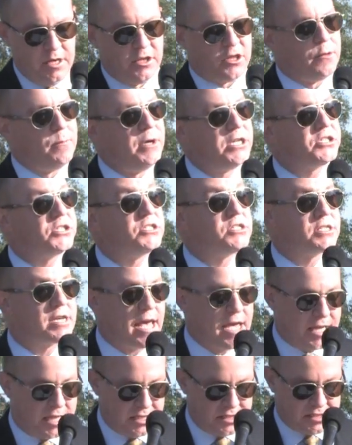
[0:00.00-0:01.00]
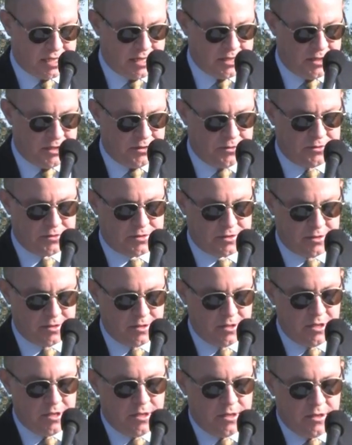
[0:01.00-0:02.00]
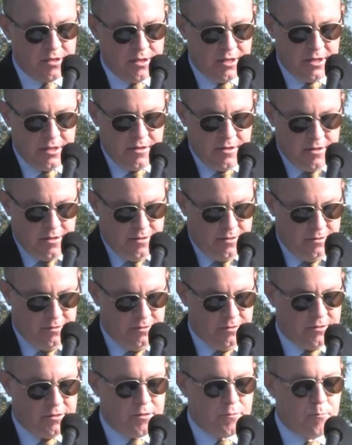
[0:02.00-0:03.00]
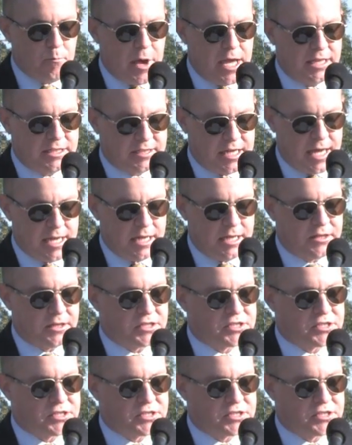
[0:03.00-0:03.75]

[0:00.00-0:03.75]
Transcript: The mission statement continues: maintaining